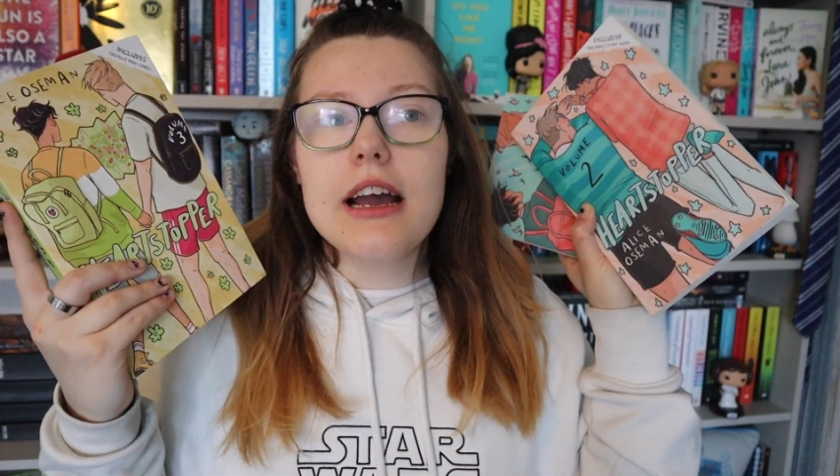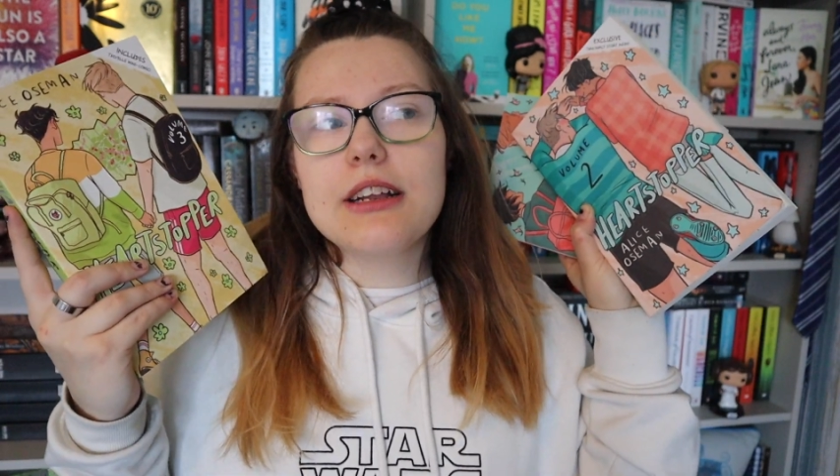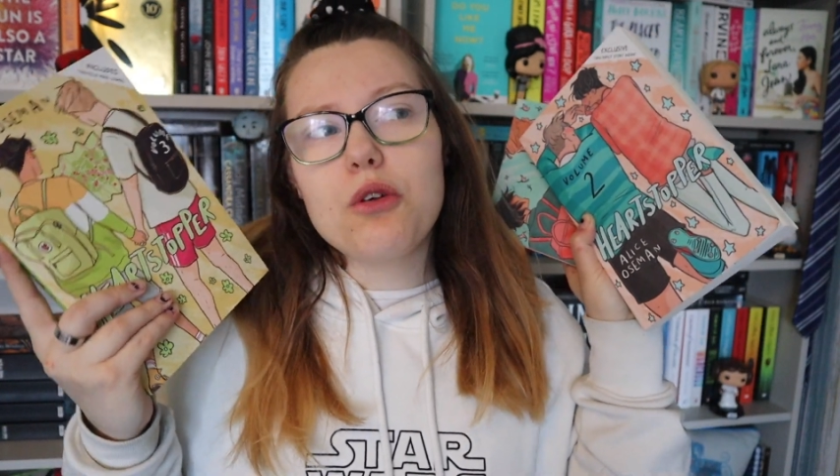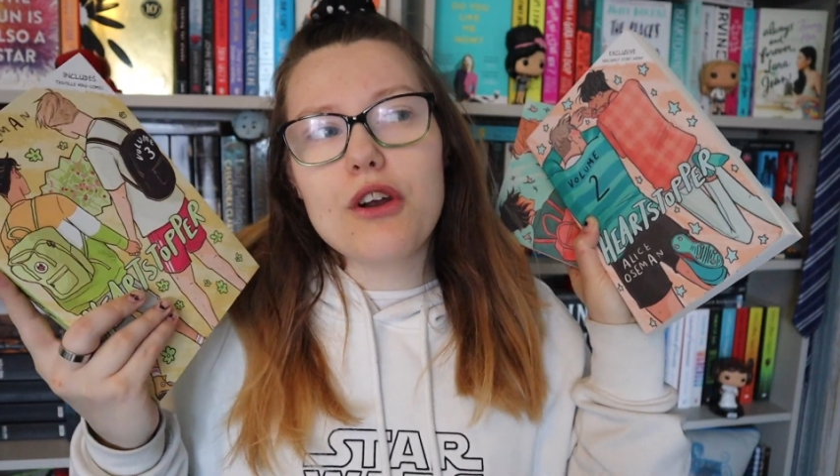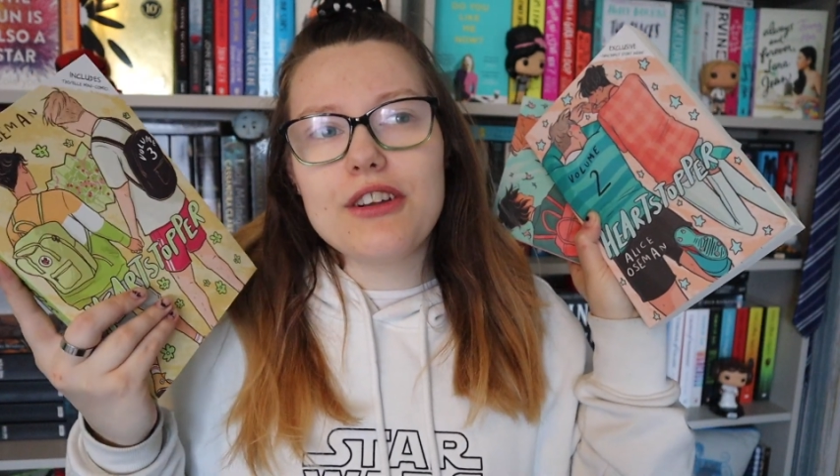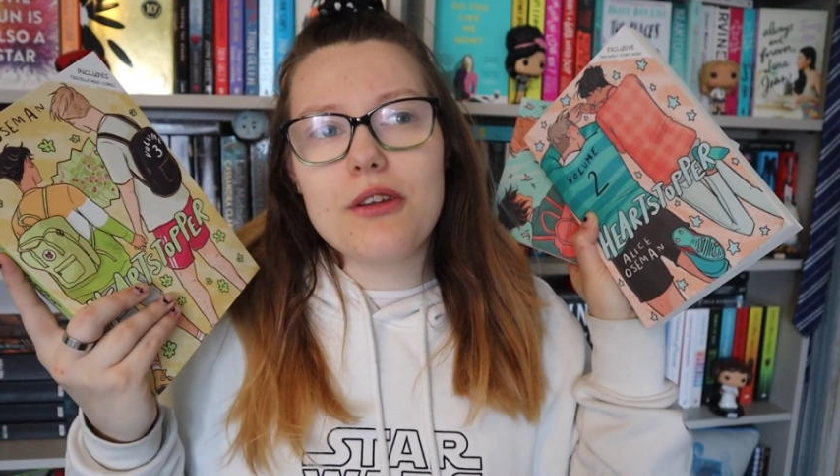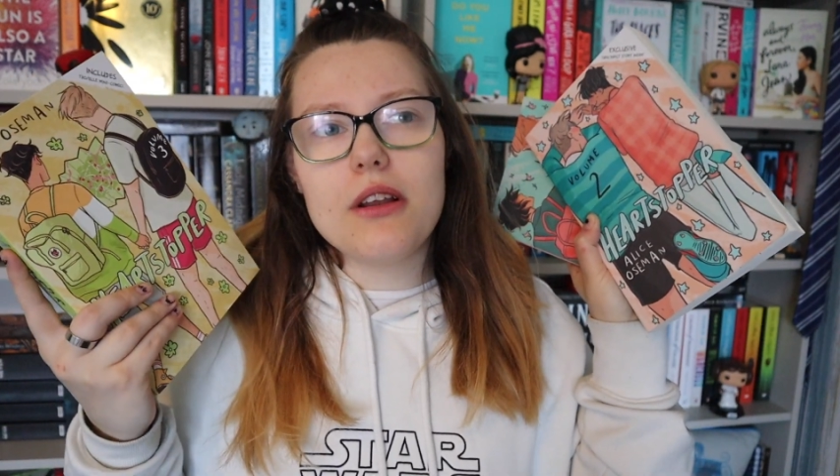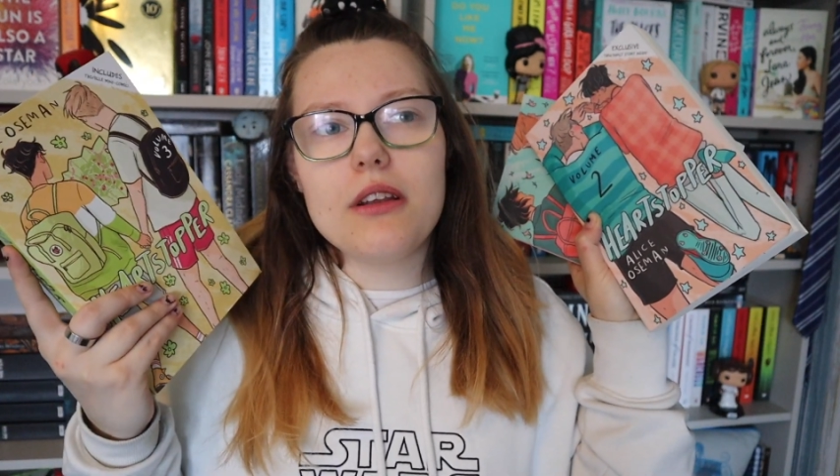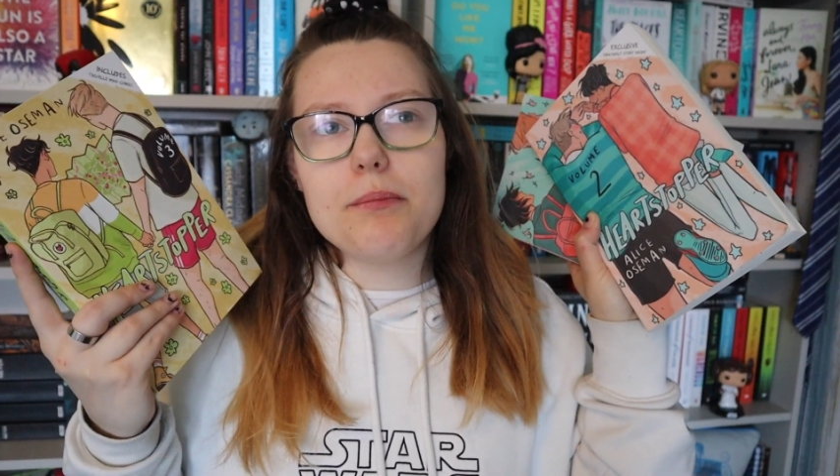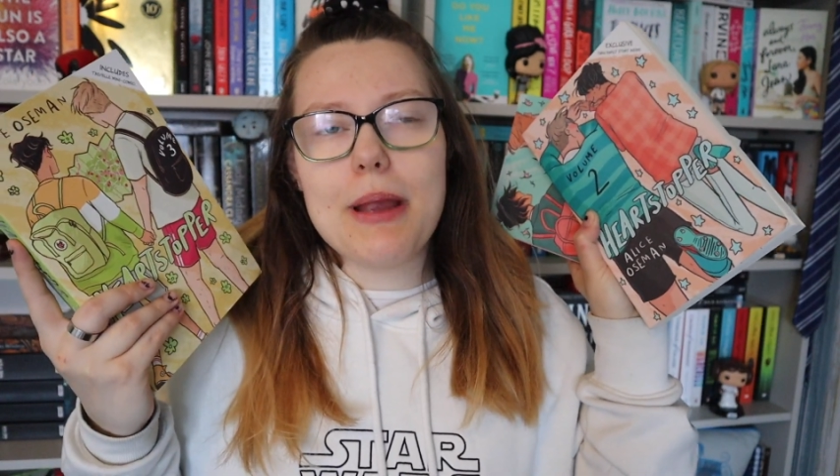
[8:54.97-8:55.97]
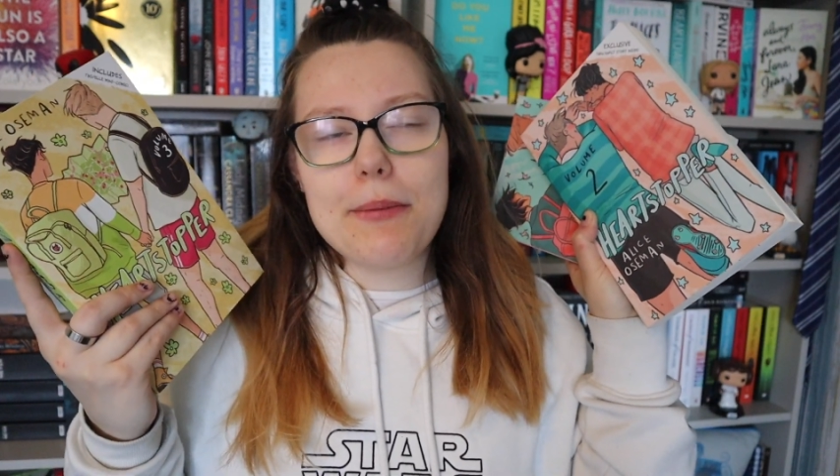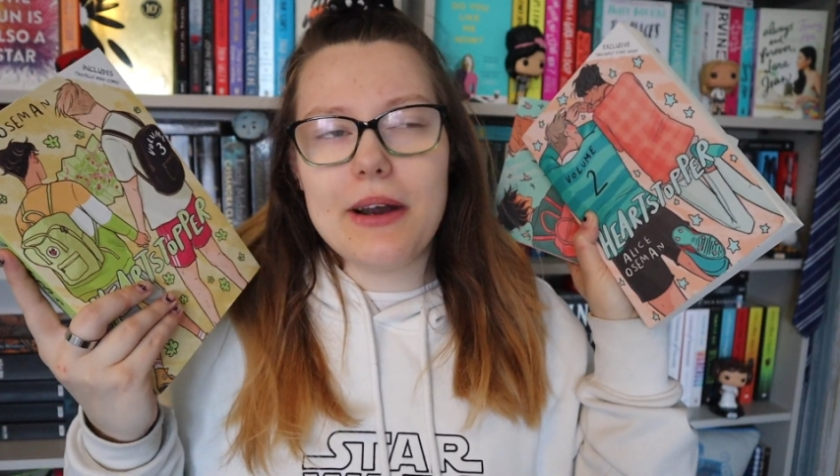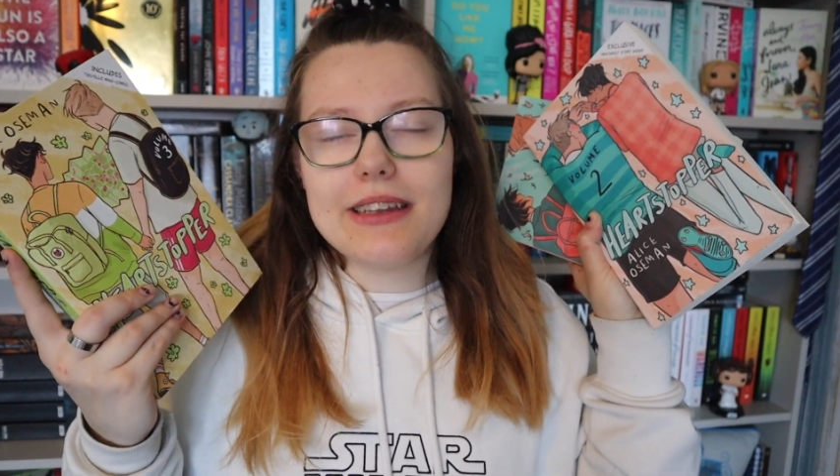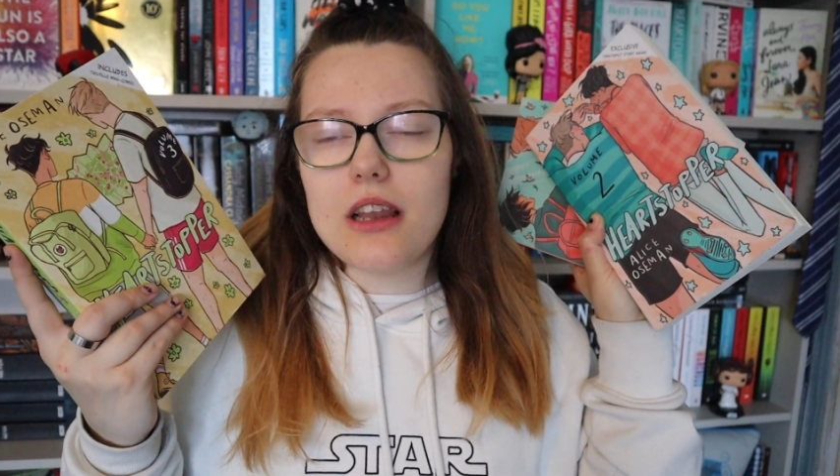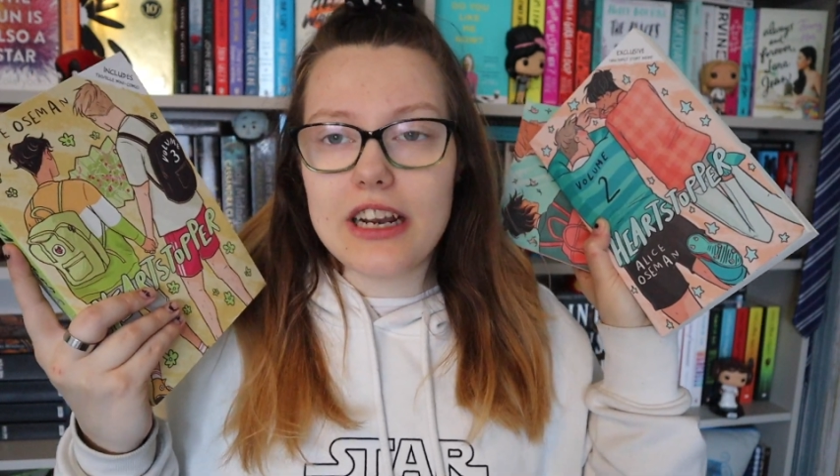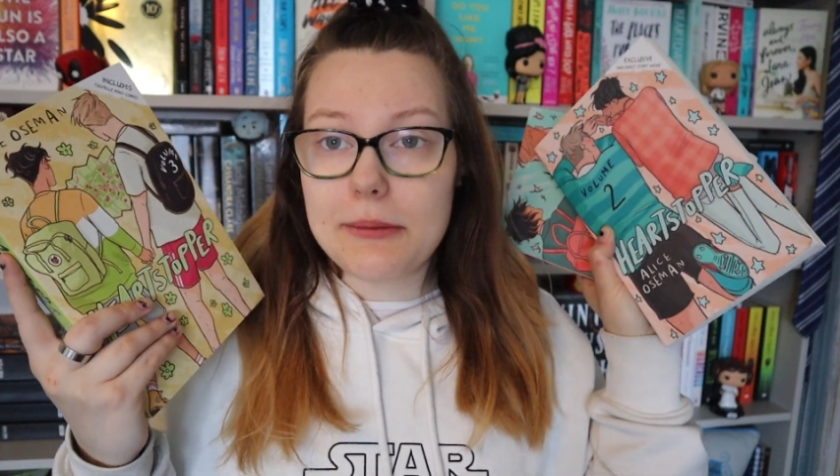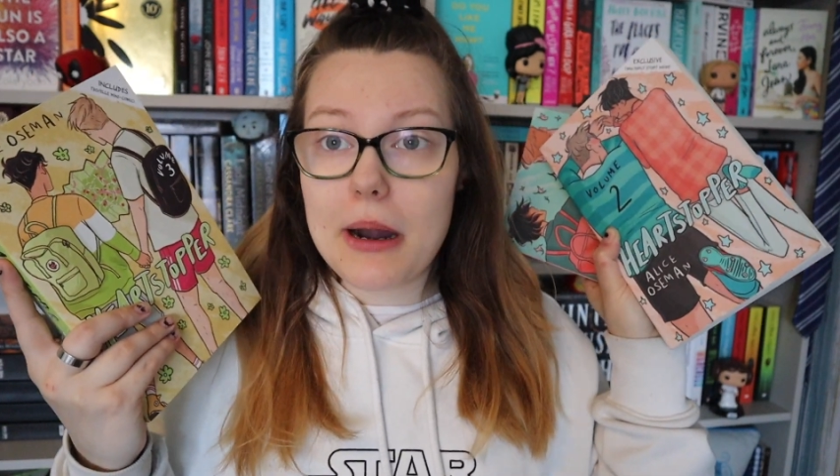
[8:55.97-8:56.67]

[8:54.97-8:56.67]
and talking to people in the line